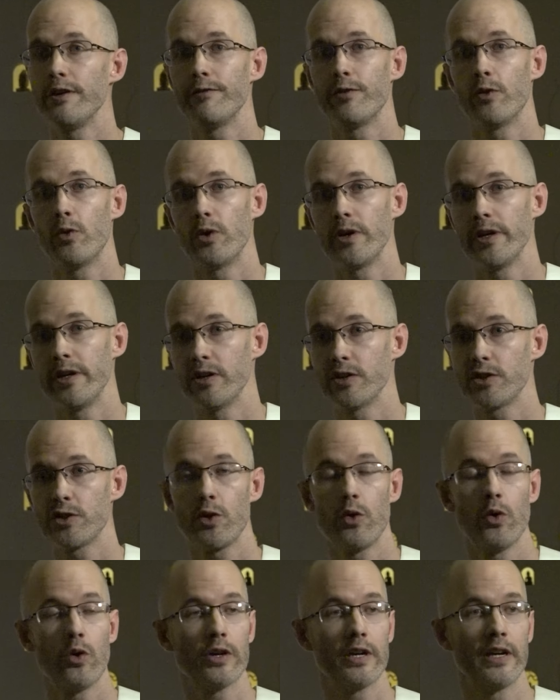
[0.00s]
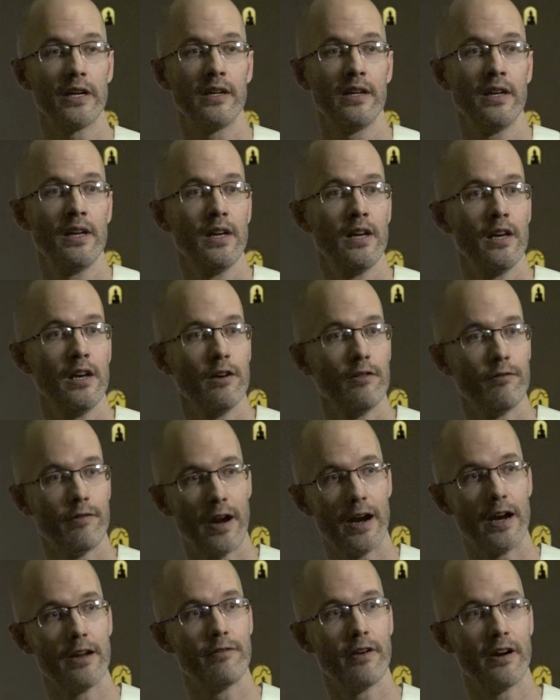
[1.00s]
four years talking,
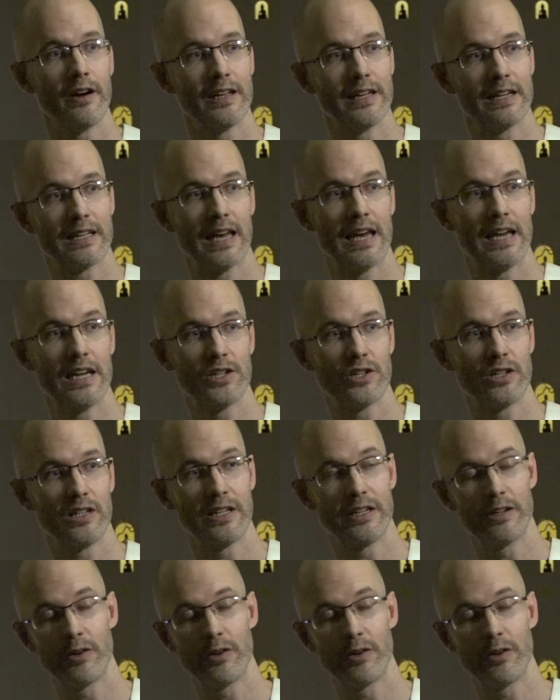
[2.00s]
very, very occasionally.